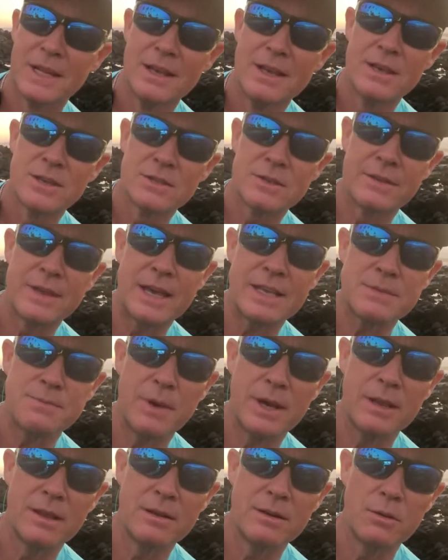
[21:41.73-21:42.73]
So that's
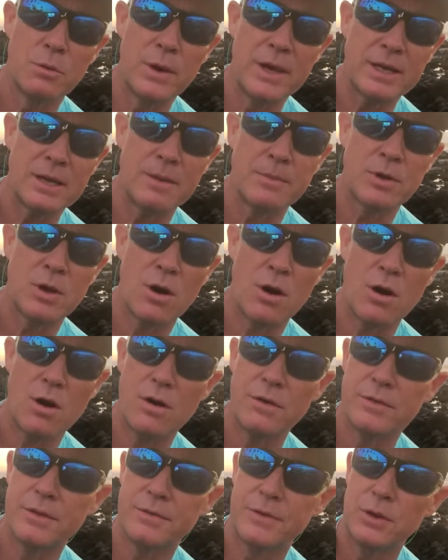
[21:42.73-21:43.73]
my little wake-up
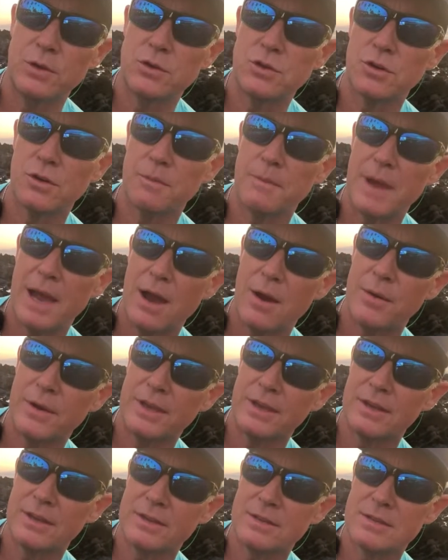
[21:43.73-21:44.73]
call. The future of
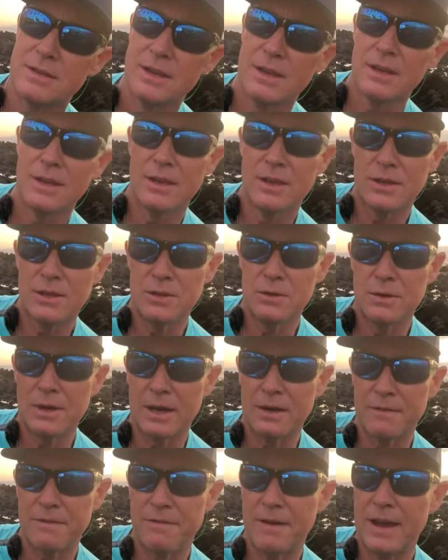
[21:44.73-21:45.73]
Maui is, you
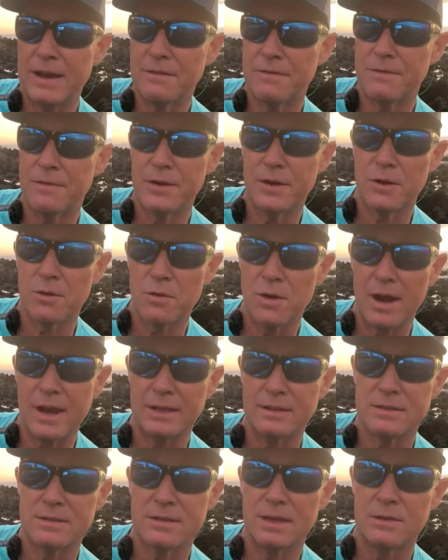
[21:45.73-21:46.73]
got to fight for your
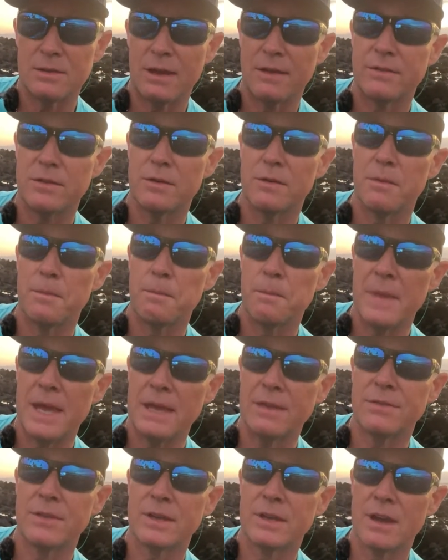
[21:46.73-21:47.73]
rights, and you have to
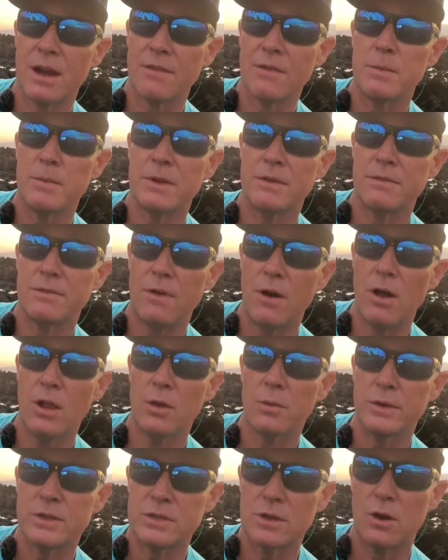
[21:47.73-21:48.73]
make the government
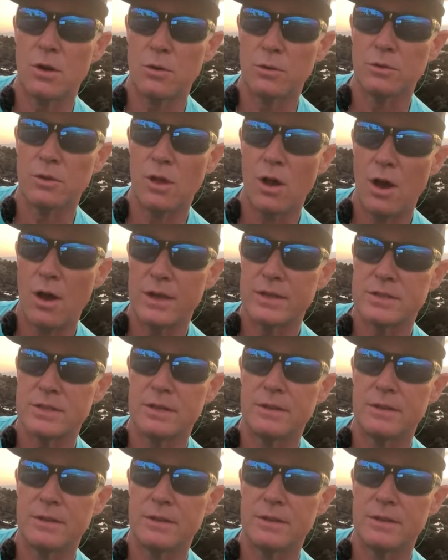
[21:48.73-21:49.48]
follow its own laws.